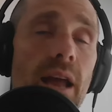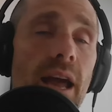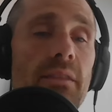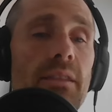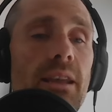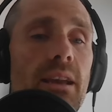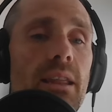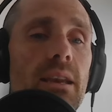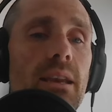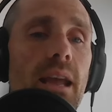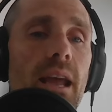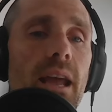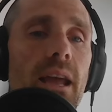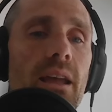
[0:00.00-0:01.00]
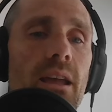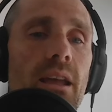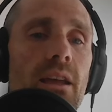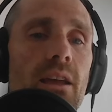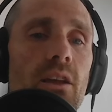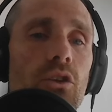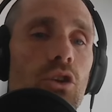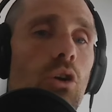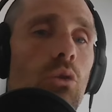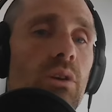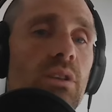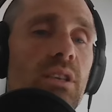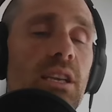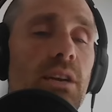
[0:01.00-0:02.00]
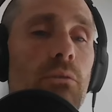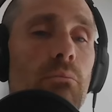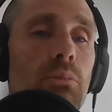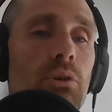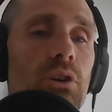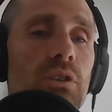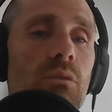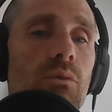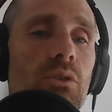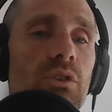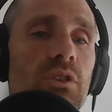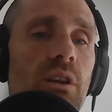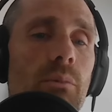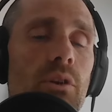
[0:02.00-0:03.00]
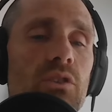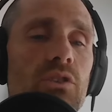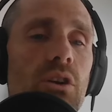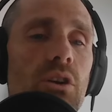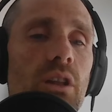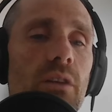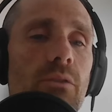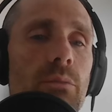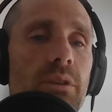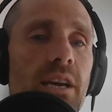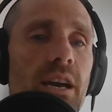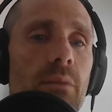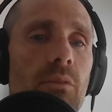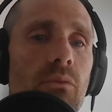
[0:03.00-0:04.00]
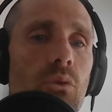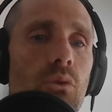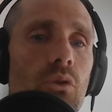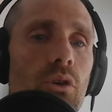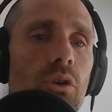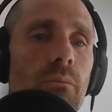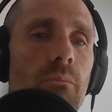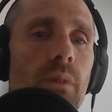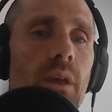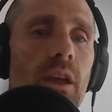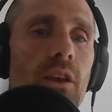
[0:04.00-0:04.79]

But at the end of the day, you're always a different person when you step on a start line from the time before